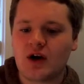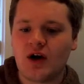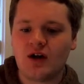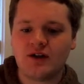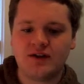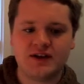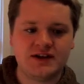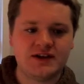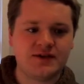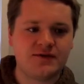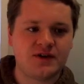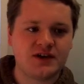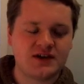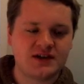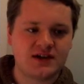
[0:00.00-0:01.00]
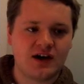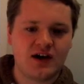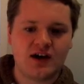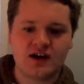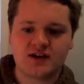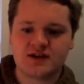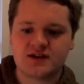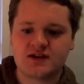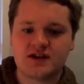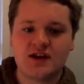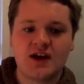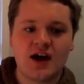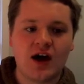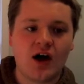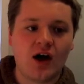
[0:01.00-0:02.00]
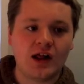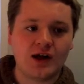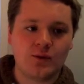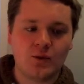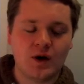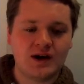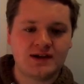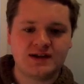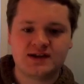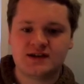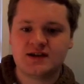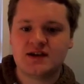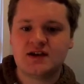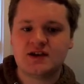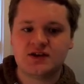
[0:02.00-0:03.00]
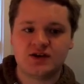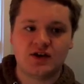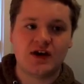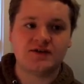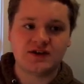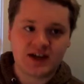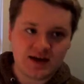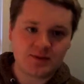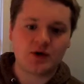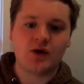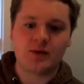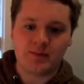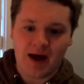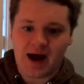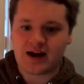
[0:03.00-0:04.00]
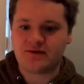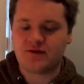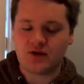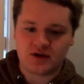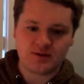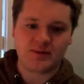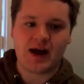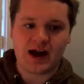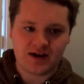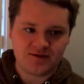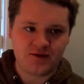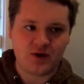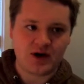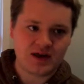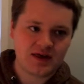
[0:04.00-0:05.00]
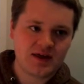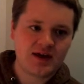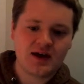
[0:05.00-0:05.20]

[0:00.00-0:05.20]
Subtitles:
all of the different songs all at once, so you don't have to keep going back and forth and back and forth.